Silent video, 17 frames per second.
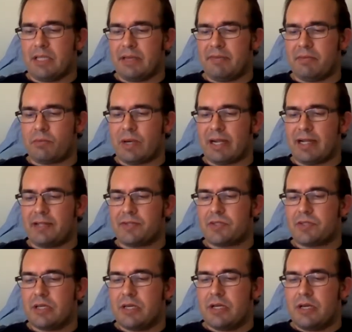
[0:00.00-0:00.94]
Levin
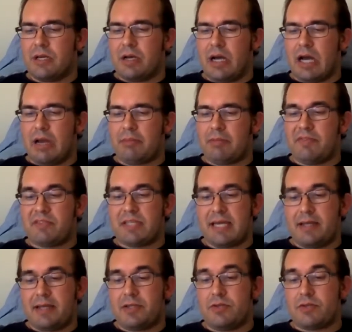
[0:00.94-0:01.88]
writes, I believe this
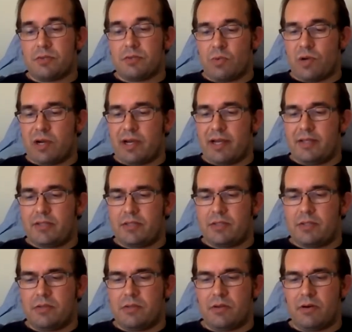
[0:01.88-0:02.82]
attitude is
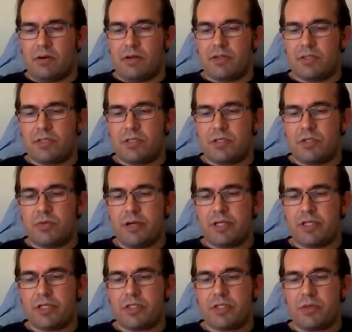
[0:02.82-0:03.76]
unwise. There are
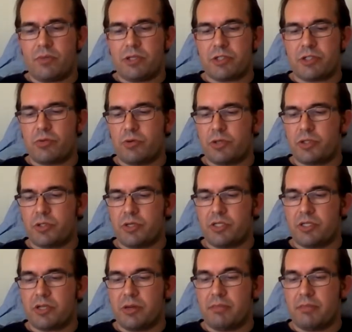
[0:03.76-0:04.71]
situations in which torture
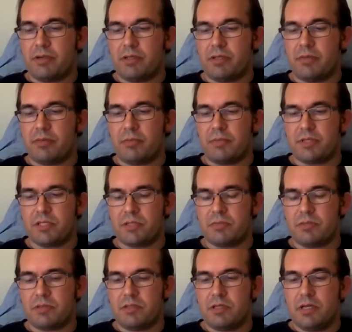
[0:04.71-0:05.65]
is not merely
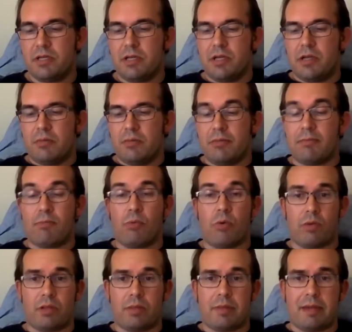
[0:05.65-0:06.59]
permissible, but
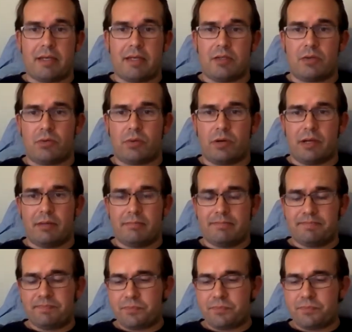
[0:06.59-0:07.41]
morally mandatory.